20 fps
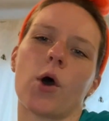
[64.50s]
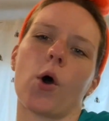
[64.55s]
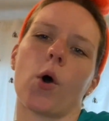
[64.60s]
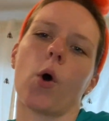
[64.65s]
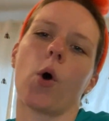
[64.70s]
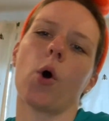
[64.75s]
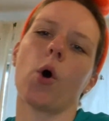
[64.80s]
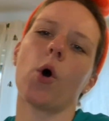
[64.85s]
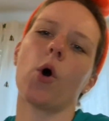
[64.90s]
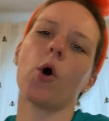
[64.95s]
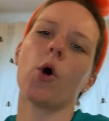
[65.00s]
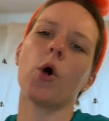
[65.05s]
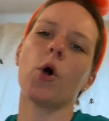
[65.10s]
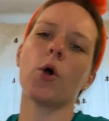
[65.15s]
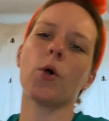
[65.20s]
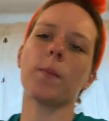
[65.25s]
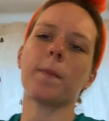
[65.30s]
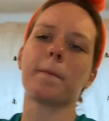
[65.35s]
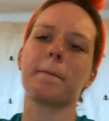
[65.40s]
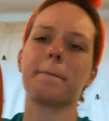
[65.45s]

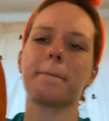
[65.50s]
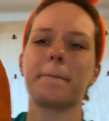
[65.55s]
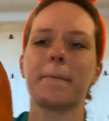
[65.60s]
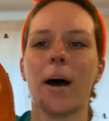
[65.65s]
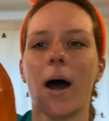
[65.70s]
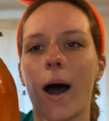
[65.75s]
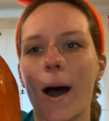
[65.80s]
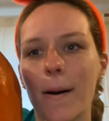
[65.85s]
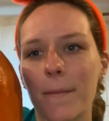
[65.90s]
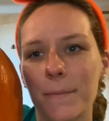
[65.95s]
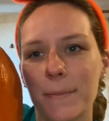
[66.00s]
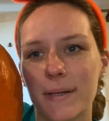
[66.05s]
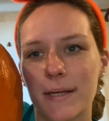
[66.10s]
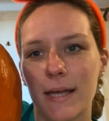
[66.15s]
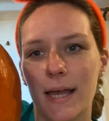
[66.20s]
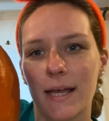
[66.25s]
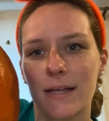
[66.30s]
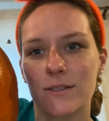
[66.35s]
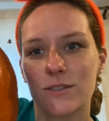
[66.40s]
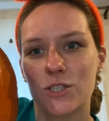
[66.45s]
old
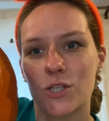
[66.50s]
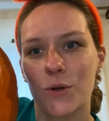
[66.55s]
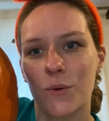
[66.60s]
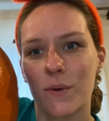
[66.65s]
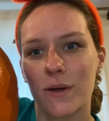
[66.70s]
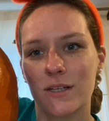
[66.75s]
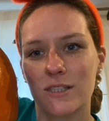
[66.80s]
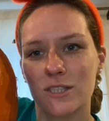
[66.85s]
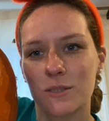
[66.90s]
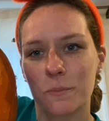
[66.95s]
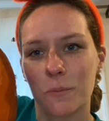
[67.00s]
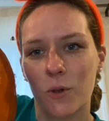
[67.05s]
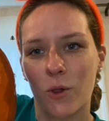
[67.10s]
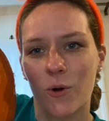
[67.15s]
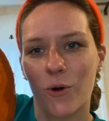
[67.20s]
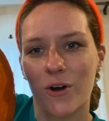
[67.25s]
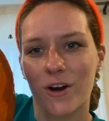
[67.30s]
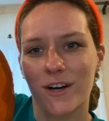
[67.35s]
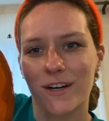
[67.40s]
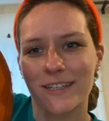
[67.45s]
pumpkin to
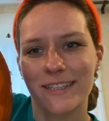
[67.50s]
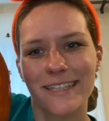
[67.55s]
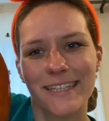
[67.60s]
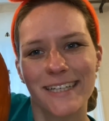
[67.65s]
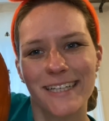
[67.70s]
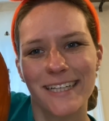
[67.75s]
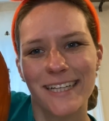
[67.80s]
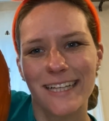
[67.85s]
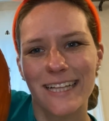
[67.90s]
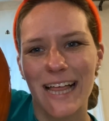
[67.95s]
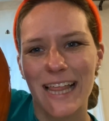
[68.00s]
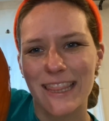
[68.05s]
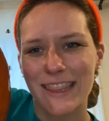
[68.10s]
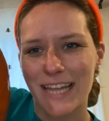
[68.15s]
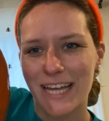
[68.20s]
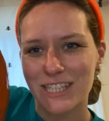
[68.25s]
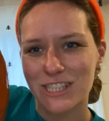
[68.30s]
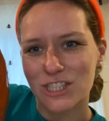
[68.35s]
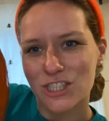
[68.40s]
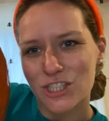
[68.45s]
explore.
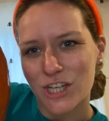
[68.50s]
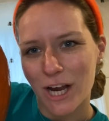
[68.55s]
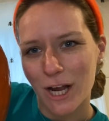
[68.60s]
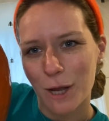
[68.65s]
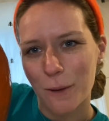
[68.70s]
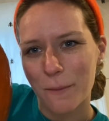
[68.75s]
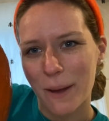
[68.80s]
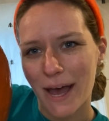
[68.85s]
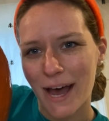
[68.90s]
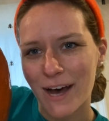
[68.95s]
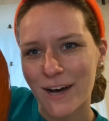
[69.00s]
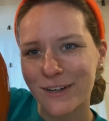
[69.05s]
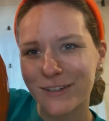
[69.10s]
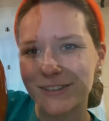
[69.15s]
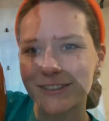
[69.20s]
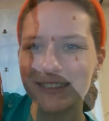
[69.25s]
Let's check them out.